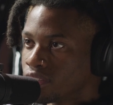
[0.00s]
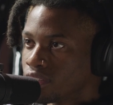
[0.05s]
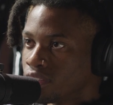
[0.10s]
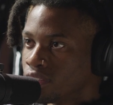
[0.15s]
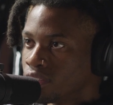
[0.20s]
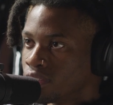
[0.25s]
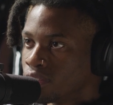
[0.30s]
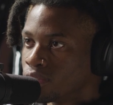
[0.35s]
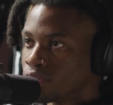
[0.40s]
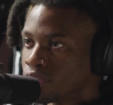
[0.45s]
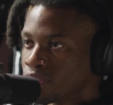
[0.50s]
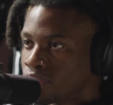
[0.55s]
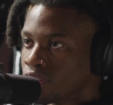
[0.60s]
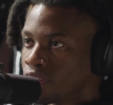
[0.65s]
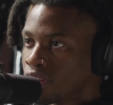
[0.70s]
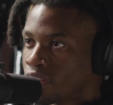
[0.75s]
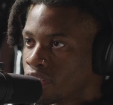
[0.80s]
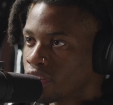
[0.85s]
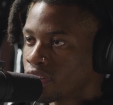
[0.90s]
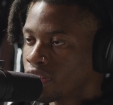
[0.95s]
you're
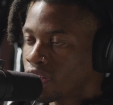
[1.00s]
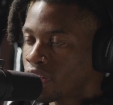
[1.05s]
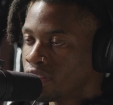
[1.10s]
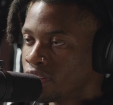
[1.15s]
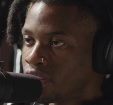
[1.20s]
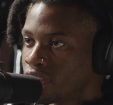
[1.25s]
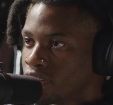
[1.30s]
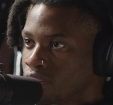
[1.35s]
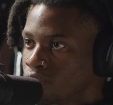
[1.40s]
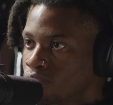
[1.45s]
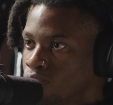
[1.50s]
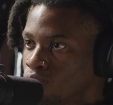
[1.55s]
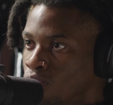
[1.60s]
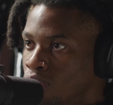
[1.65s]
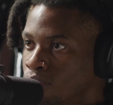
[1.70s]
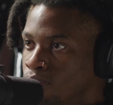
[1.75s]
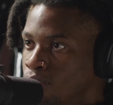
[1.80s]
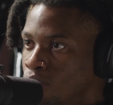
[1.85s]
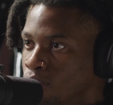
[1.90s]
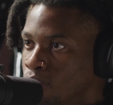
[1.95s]
there, and then
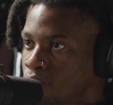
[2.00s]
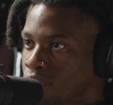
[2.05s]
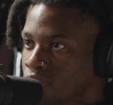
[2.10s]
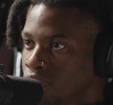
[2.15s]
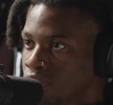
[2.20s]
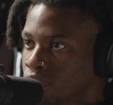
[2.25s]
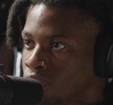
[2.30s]
one moment